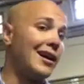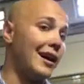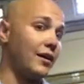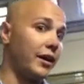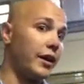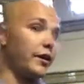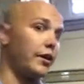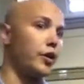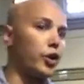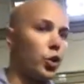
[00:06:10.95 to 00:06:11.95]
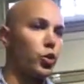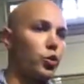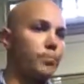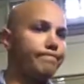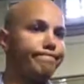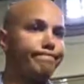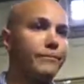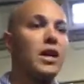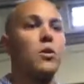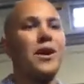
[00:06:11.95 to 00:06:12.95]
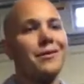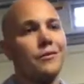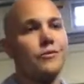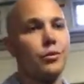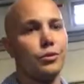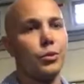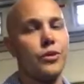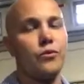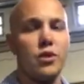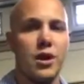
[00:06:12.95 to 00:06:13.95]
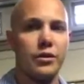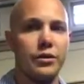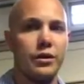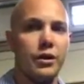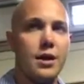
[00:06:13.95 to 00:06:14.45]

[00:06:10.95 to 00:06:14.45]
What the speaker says: I let it go not quite the full 24 hours.